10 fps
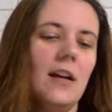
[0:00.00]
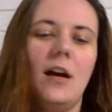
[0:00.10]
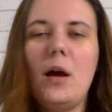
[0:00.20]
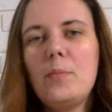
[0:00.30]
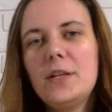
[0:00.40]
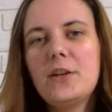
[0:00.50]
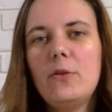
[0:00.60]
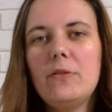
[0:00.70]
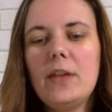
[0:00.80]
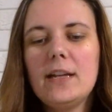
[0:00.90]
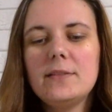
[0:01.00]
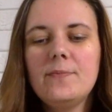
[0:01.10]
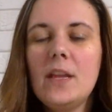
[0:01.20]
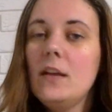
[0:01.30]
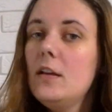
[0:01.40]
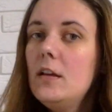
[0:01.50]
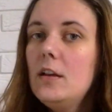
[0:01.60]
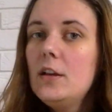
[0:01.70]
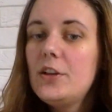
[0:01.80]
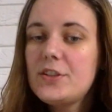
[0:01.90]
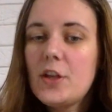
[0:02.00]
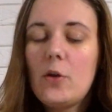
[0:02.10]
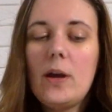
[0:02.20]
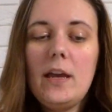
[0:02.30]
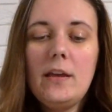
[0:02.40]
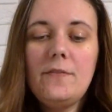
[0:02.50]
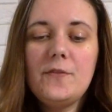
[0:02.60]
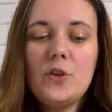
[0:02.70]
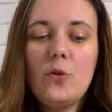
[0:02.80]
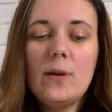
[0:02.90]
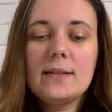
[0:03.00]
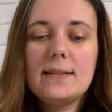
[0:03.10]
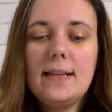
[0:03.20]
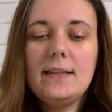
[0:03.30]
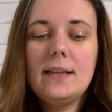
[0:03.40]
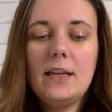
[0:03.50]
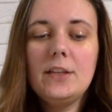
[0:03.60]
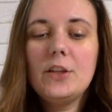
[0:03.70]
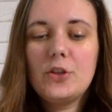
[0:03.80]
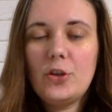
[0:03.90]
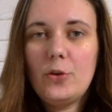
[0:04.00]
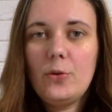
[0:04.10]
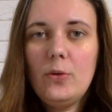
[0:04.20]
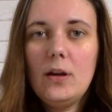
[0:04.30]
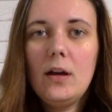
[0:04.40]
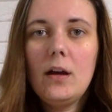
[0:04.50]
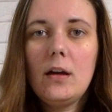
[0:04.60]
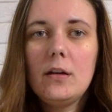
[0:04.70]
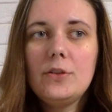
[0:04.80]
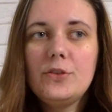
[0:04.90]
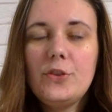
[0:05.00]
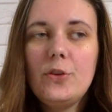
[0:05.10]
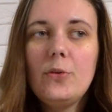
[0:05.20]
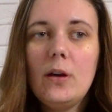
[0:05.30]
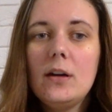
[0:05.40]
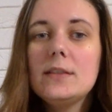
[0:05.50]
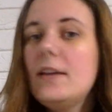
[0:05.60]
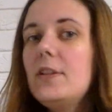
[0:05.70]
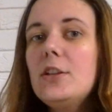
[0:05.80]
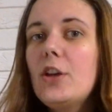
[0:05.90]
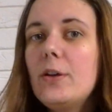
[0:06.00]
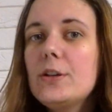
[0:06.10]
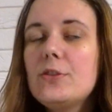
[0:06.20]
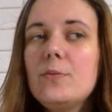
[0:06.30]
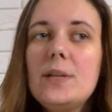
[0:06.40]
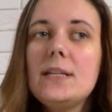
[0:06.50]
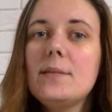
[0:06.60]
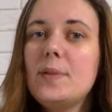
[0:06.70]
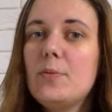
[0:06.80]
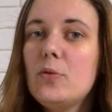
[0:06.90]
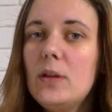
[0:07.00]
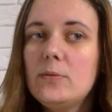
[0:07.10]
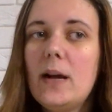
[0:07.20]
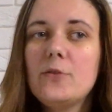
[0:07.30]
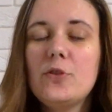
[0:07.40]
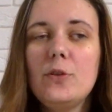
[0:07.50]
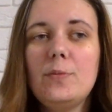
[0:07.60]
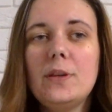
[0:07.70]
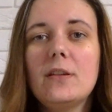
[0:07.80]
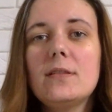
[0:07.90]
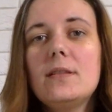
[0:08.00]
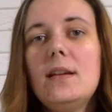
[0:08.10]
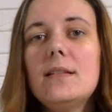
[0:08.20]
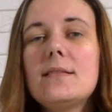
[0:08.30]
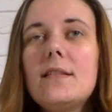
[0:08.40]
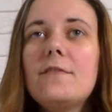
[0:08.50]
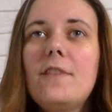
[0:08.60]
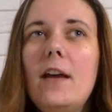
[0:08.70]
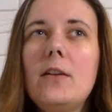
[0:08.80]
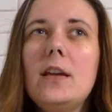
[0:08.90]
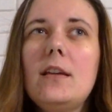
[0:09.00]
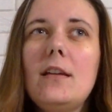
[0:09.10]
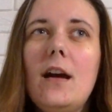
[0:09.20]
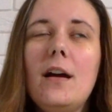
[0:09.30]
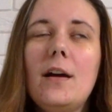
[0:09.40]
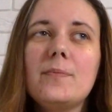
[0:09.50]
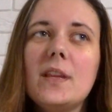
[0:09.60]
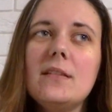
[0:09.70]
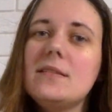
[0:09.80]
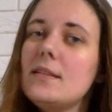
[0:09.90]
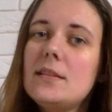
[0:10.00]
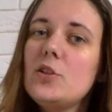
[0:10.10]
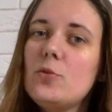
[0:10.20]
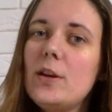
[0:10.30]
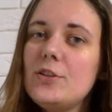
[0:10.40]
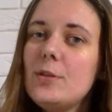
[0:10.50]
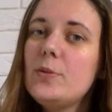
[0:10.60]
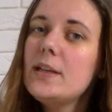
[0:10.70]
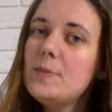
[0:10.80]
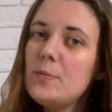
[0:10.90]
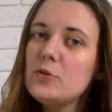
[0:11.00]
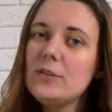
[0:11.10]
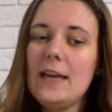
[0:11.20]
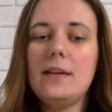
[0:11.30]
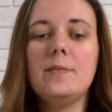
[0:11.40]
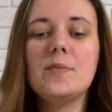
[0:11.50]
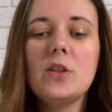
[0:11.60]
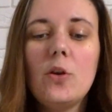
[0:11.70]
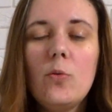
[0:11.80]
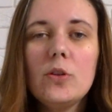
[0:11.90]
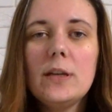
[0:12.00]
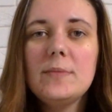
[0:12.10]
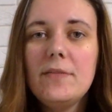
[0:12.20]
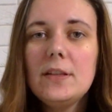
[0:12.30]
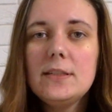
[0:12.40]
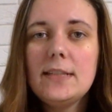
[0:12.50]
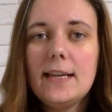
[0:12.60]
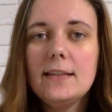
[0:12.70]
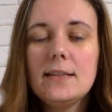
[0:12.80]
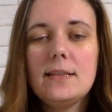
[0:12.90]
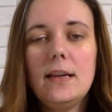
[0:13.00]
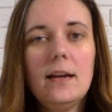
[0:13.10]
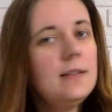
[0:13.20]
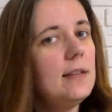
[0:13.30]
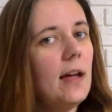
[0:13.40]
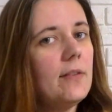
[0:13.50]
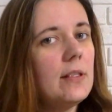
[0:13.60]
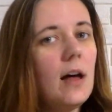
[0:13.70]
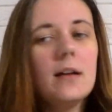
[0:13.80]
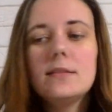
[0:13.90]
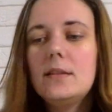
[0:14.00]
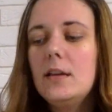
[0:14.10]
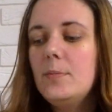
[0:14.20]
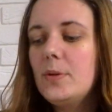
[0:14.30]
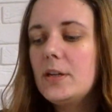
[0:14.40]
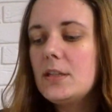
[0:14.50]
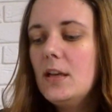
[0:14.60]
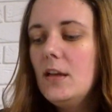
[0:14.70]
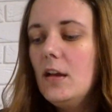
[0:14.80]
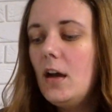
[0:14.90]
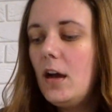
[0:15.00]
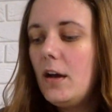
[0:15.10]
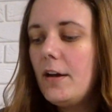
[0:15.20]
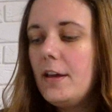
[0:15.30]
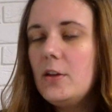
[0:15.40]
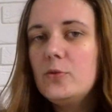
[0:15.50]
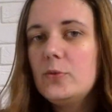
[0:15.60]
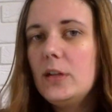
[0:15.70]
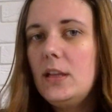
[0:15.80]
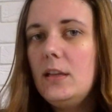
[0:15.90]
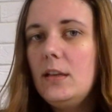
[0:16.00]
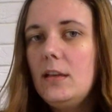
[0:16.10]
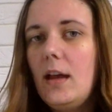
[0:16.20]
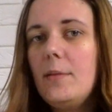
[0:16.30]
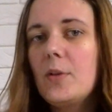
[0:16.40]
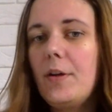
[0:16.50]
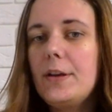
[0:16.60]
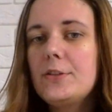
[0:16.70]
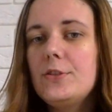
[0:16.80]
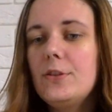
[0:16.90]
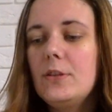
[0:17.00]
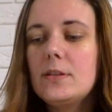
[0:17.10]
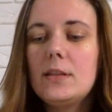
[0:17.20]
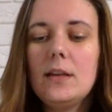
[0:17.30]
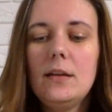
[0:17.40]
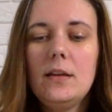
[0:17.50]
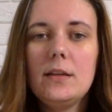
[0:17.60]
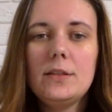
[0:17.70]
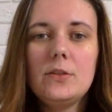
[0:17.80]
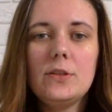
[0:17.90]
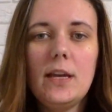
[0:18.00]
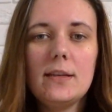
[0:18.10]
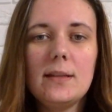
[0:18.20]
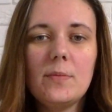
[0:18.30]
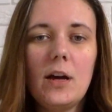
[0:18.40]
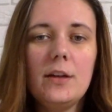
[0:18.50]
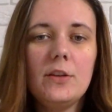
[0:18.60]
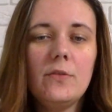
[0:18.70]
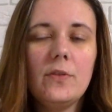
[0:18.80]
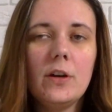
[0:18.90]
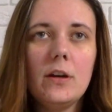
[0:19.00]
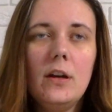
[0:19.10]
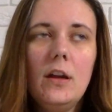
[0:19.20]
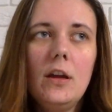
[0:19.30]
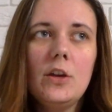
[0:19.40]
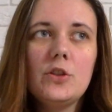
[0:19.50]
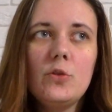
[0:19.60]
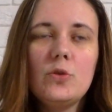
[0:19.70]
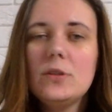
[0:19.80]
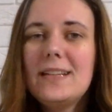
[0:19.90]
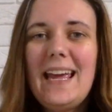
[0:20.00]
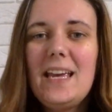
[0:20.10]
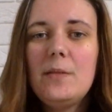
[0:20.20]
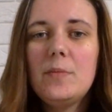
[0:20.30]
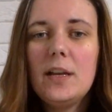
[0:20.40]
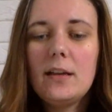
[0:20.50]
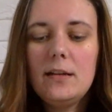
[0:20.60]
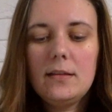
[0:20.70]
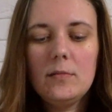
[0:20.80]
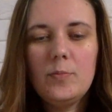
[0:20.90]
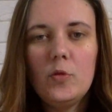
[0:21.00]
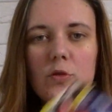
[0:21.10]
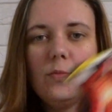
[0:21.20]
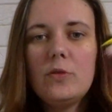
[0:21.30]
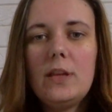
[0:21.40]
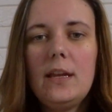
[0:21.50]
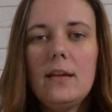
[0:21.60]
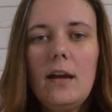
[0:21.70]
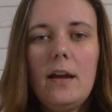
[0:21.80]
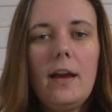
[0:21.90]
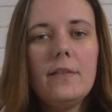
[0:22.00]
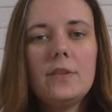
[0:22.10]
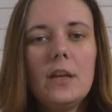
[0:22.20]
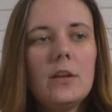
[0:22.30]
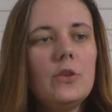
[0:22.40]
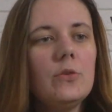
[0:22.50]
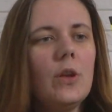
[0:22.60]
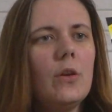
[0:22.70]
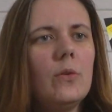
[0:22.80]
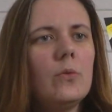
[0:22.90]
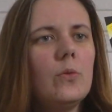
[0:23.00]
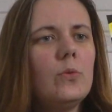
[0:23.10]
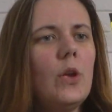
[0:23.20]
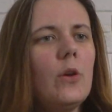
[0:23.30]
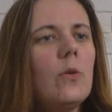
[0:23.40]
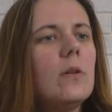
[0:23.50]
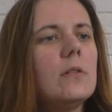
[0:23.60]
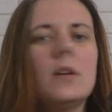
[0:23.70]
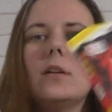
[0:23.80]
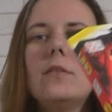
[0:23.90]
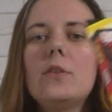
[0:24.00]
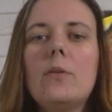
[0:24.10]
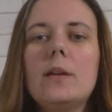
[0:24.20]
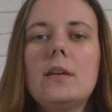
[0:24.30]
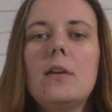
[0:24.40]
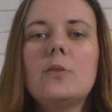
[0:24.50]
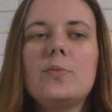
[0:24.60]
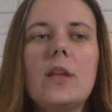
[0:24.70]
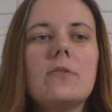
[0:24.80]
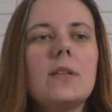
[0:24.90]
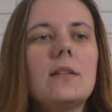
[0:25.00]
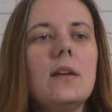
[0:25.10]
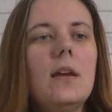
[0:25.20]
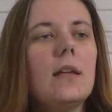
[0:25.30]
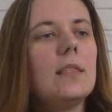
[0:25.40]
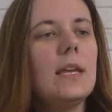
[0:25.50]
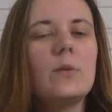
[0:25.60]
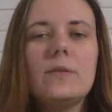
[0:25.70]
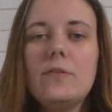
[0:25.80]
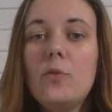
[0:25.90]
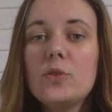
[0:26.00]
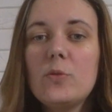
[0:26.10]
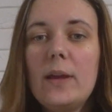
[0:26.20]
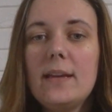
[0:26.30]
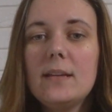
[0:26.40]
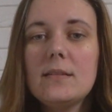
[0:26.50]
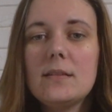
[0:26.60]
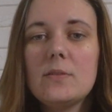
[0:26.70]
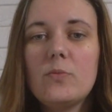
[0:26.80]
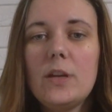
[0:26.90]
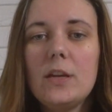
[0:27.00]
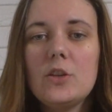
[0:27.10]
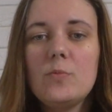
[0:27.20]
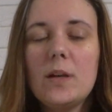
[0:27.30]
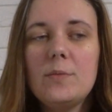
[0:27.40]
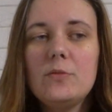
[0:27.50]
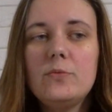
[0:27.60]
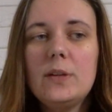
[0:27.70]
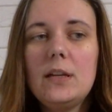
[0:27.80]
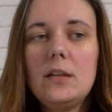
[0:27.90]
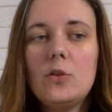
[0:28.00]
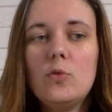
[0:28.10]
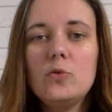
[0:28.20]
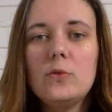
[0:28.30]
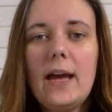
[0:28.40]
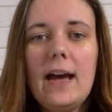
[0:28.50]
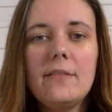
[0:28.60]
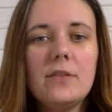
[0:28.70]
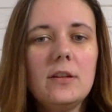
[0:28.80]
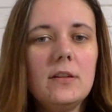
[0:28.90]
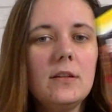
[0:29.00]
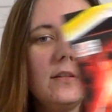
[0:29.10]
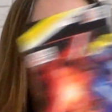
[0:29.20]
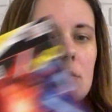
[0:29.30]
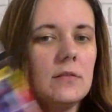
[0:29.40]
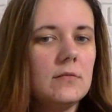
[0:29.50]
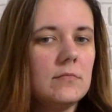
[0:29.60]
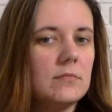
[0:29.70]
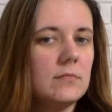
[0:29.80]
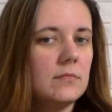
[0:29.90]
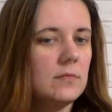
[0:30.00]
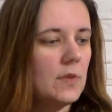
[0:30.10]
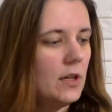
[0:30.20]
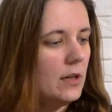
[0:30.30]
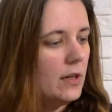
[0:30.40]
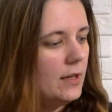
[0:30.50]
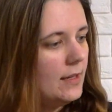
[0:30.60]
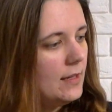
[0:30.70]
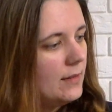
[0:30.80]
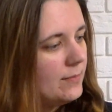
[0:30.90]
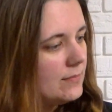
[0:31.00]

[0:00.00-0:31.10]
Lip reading: I might go with that. So if you are standing in the queue, you are definitely going to meet some people around you, because it's a very, it's a situation that brings people together. So what I'm definitely taking this year, I didn't have it last year, but I really am going to do this year, is to take some kind of a social game, like a little portable thing. I have the Uno, I have no idea how to pronounce that, thing with the Force Awakens, which might be really cool to have. Hi.